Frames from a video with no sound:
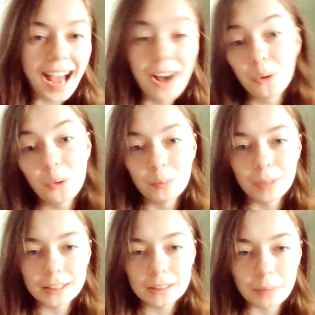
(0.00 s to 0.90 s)
All
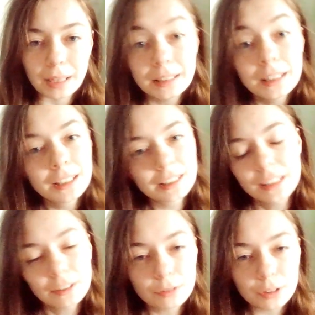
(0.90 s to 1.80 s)
Mice and Men.
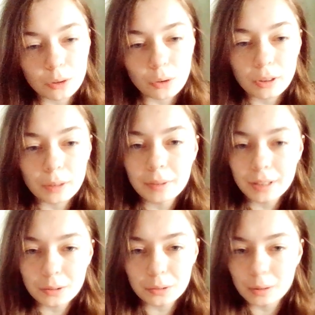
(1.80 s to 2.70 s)
Different author, but
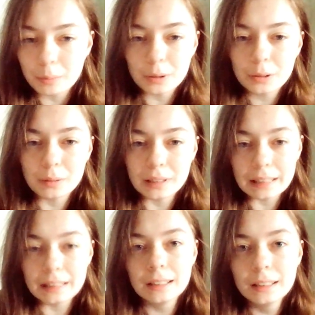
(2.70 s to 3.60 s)
those were the books we
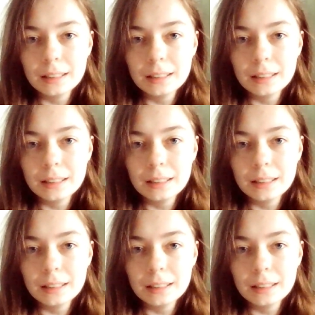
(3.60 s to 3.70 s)
did.